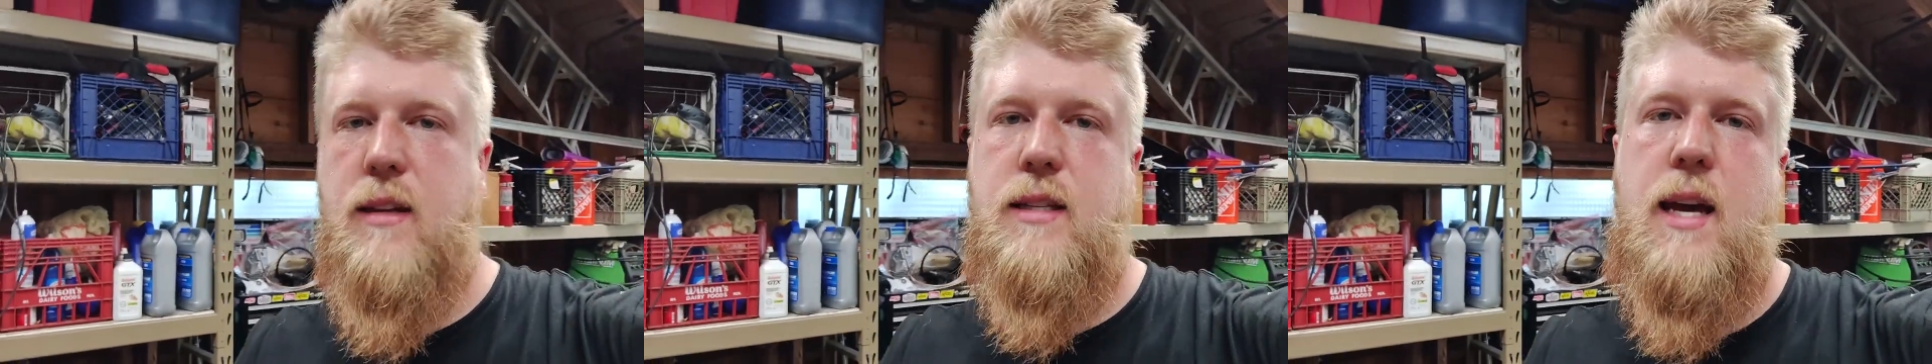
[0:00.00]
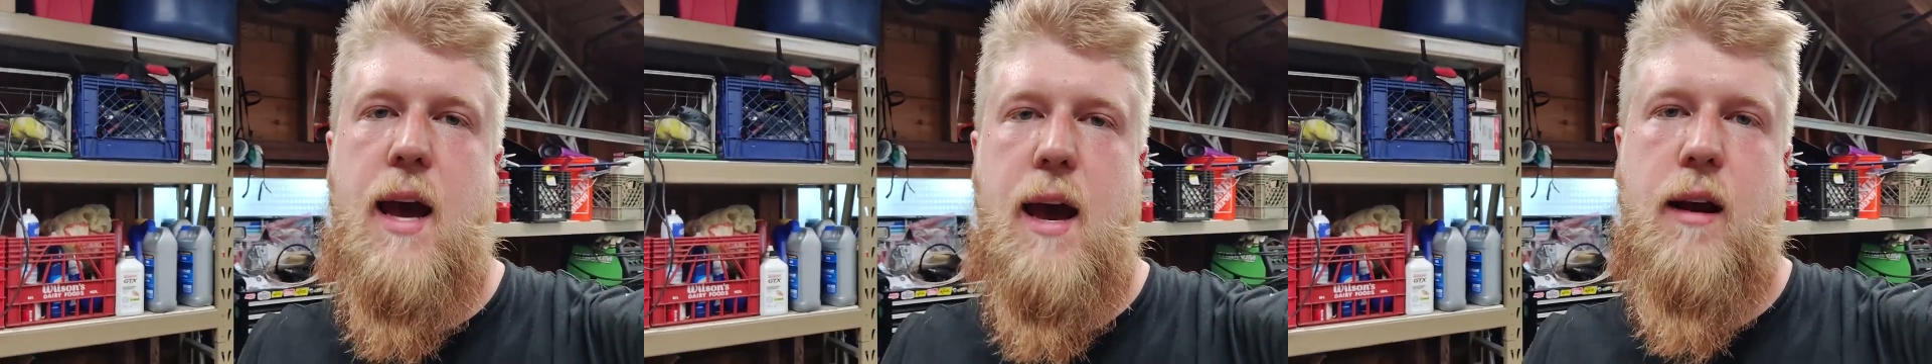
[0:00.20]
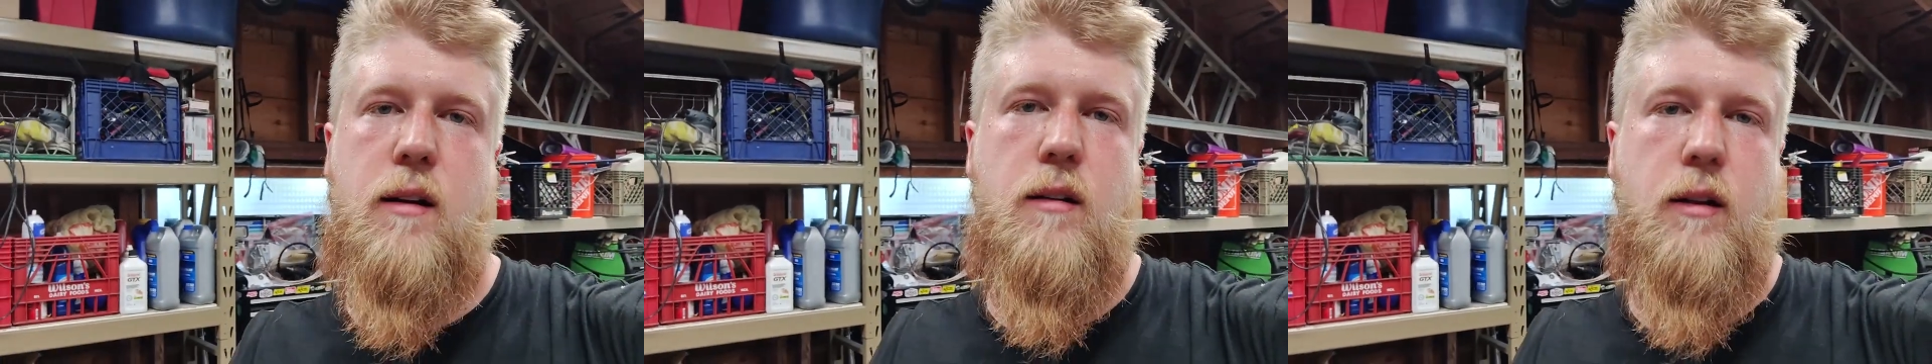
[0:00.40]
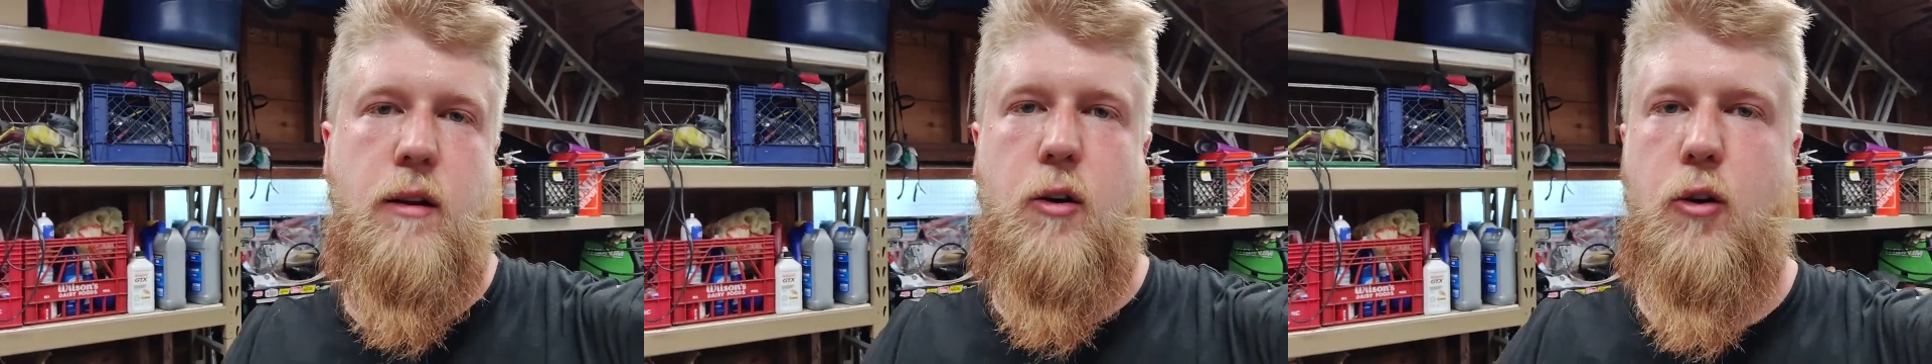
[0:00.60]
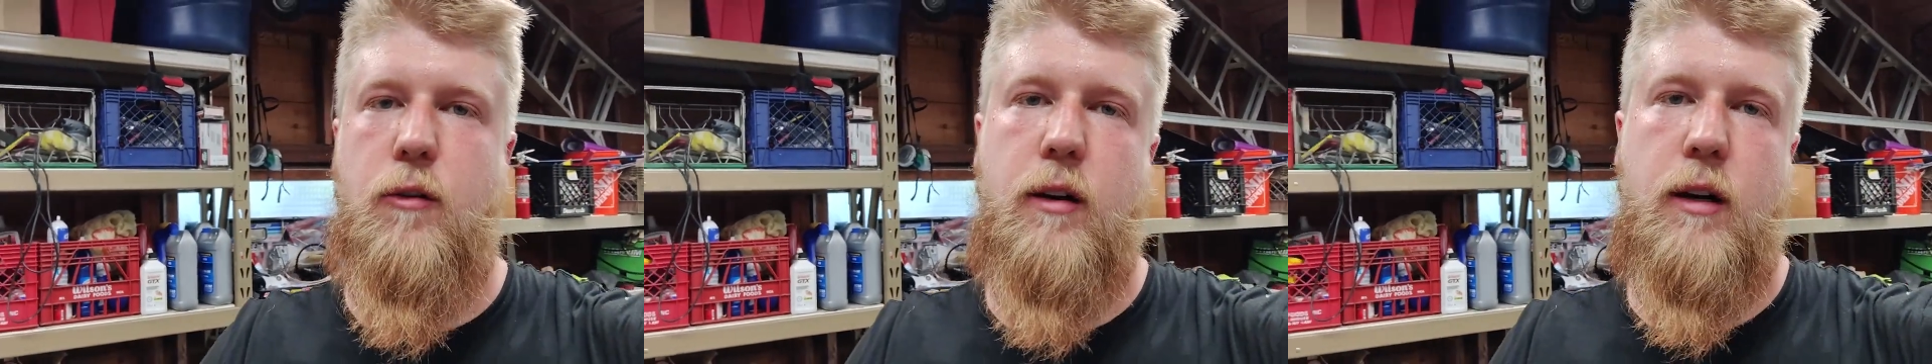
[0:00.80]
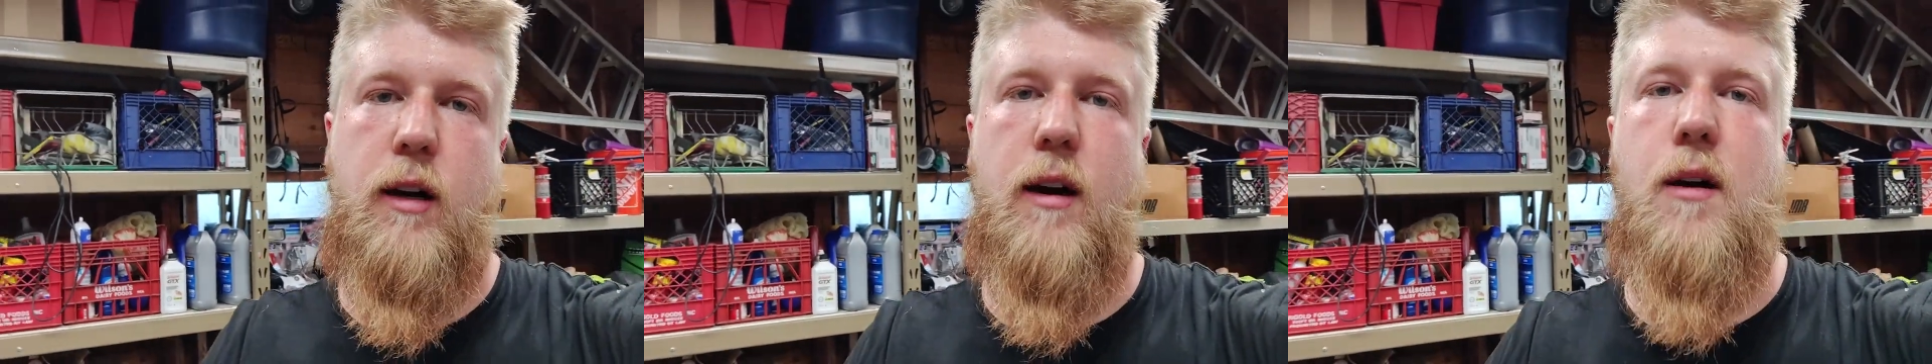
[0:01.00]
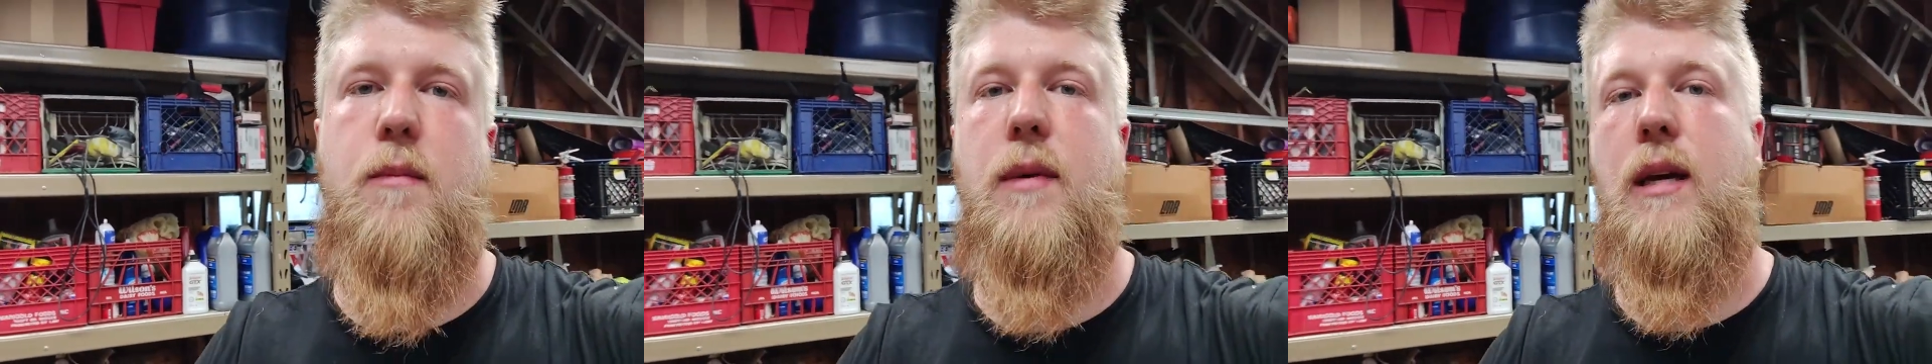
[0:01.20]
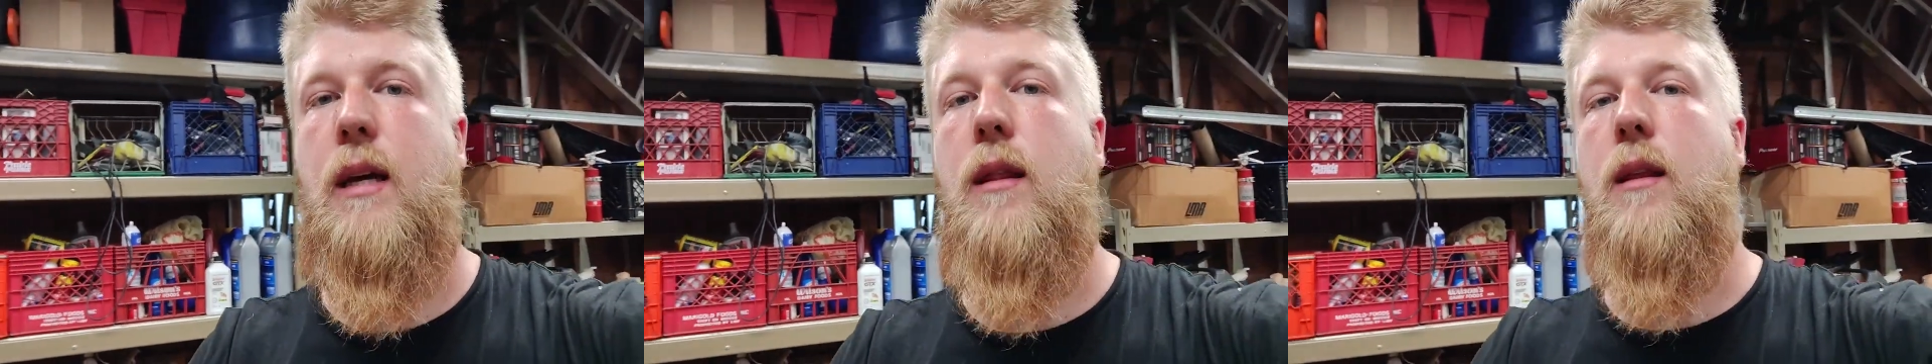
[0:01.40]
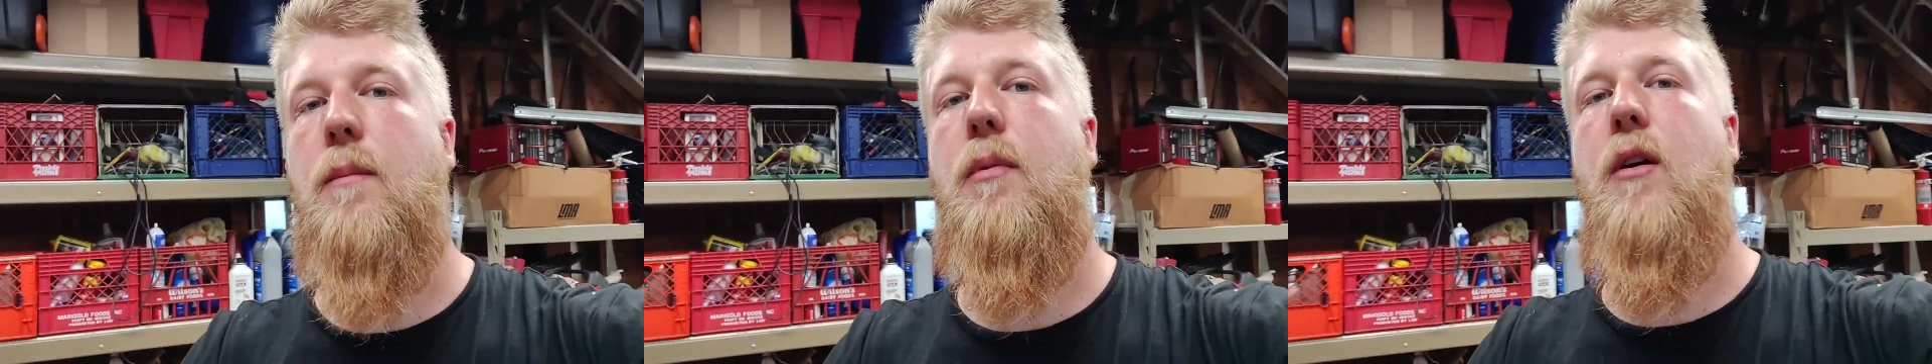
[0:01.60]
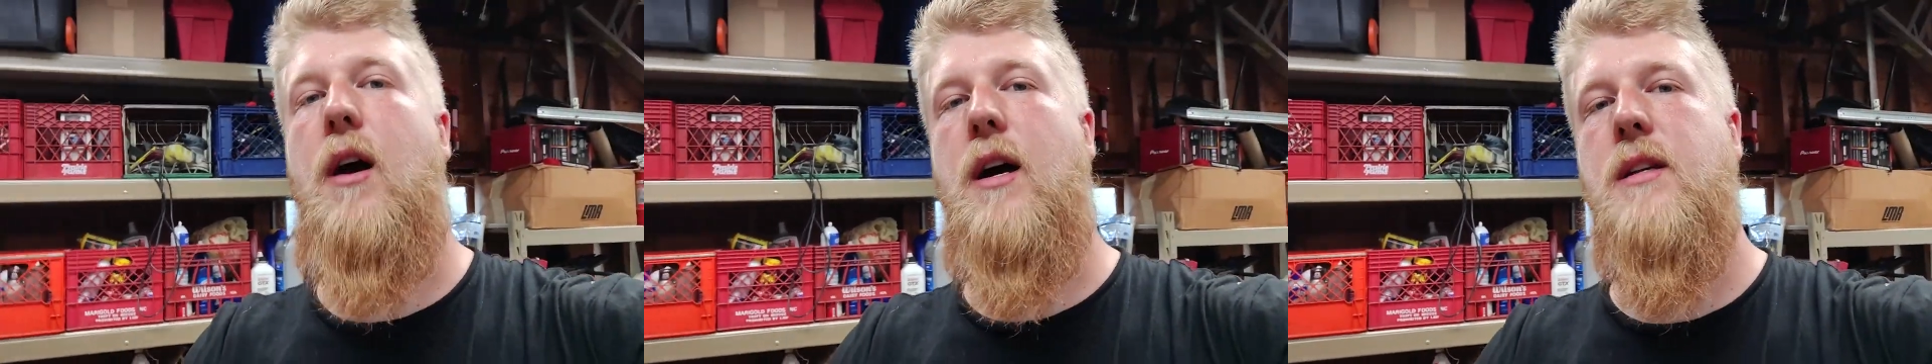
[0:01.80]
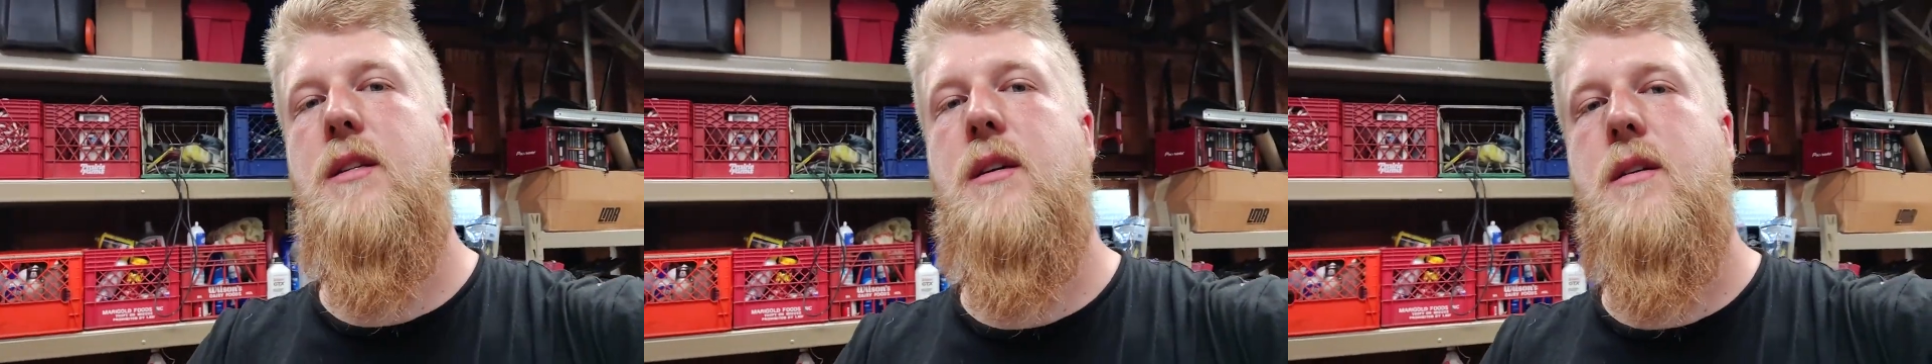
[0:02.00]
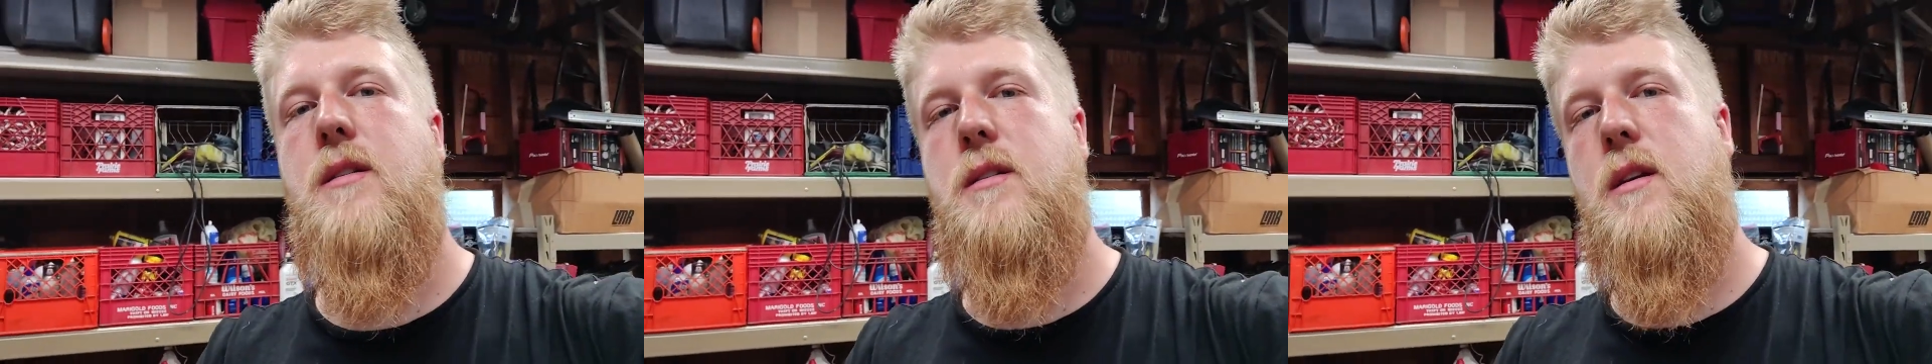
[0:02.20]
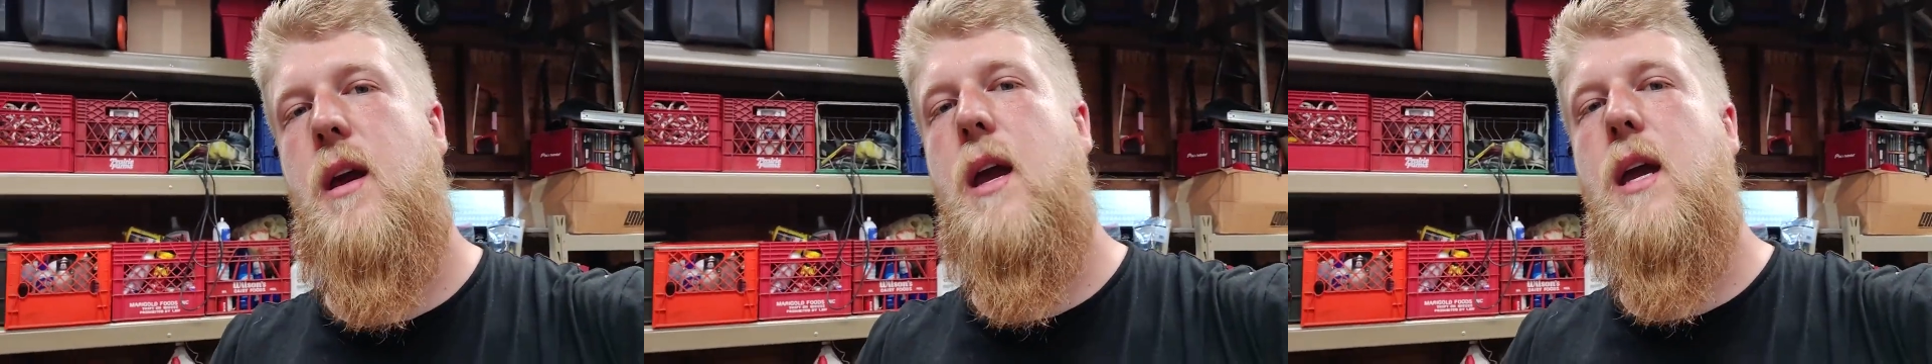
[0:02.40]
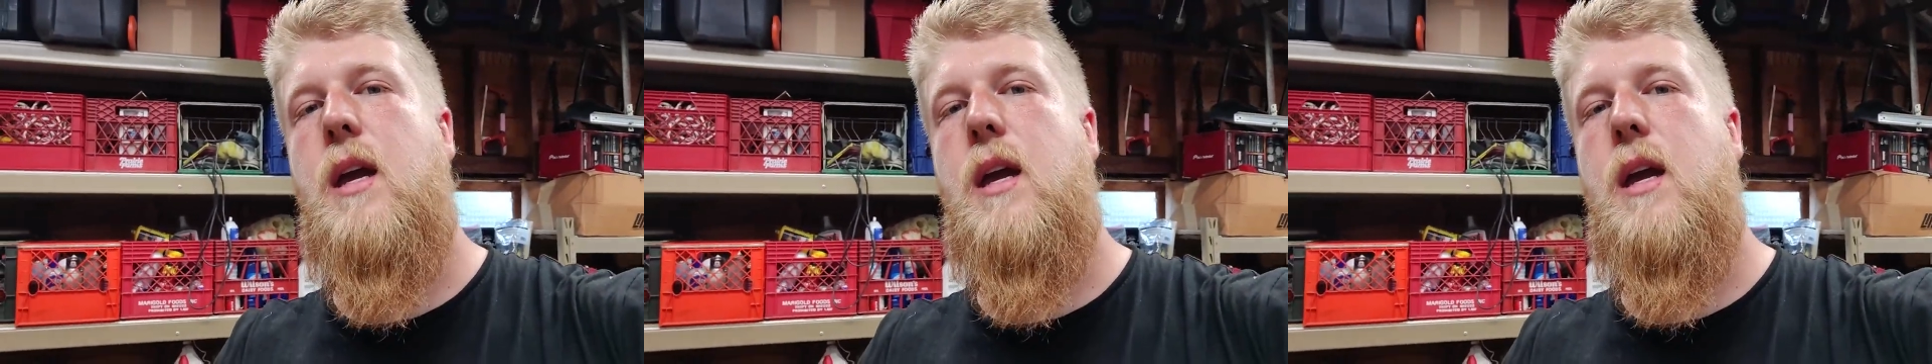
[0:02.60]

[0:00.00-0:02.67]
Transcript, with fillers: to tackle and overcome in the process.